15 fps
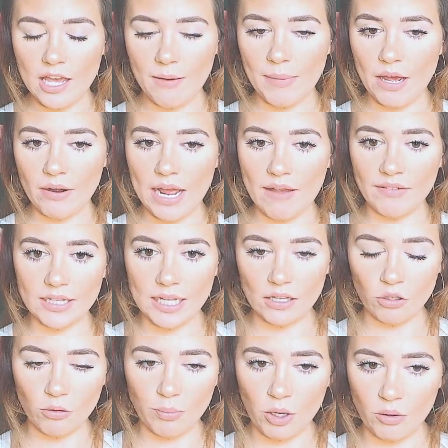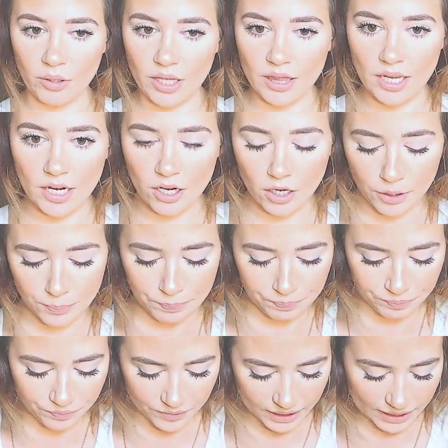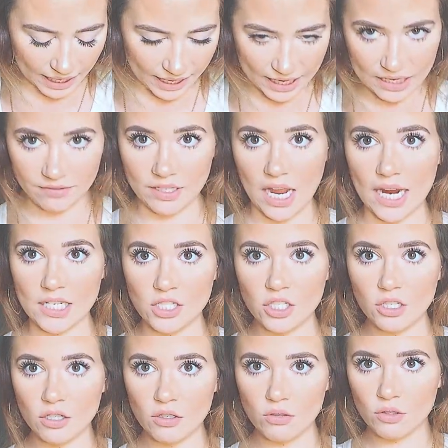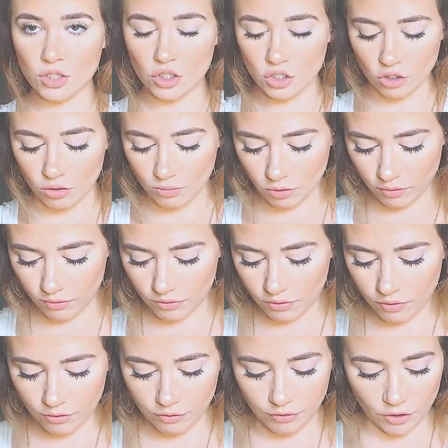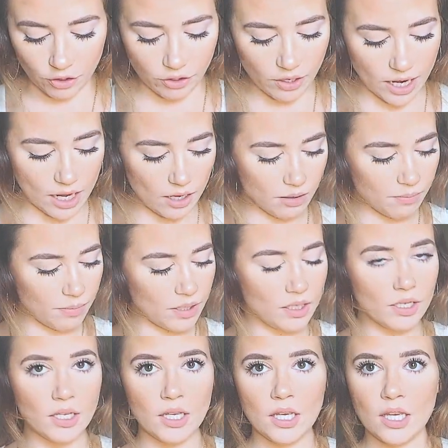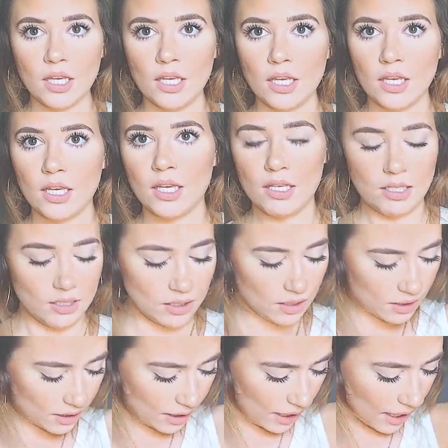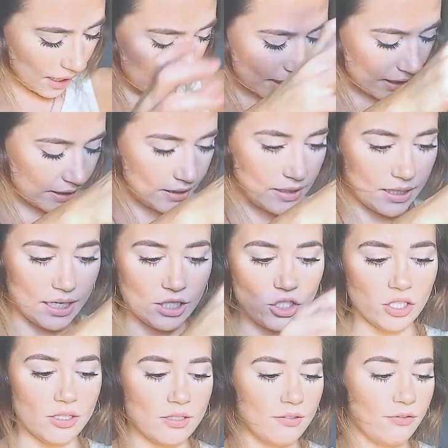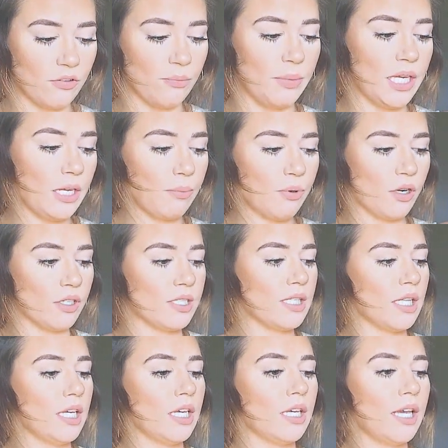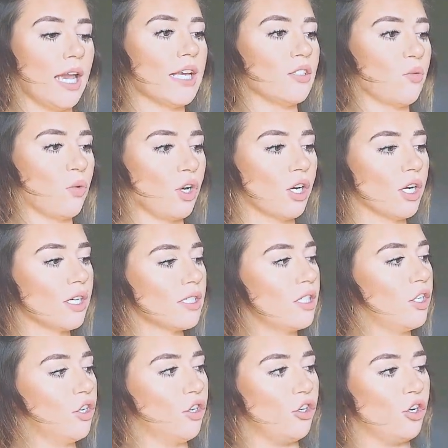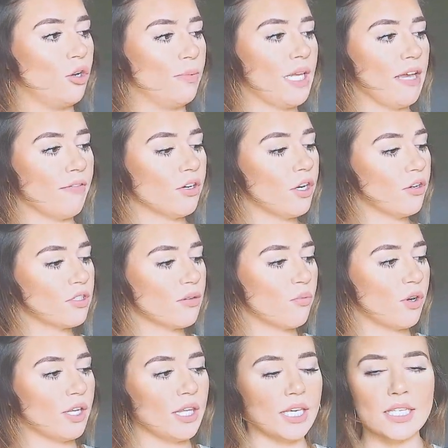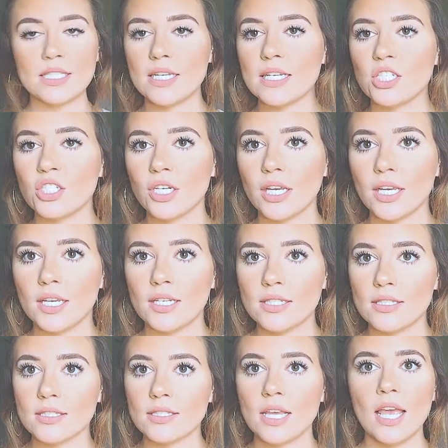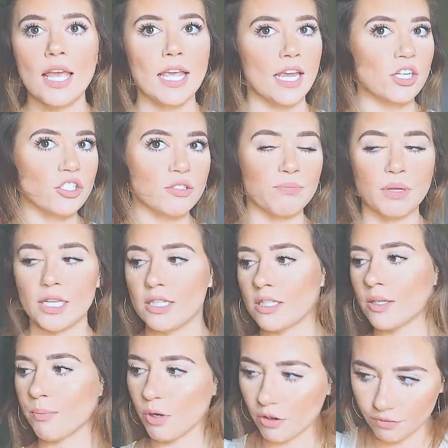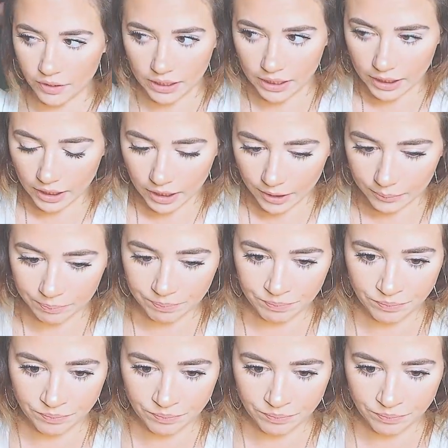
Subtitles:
about having that little pony there, that kind of guides you to move further up. And it just, for me personally, has worked. Nobody ever knows I'm wearing extensions. It just blends perfectly.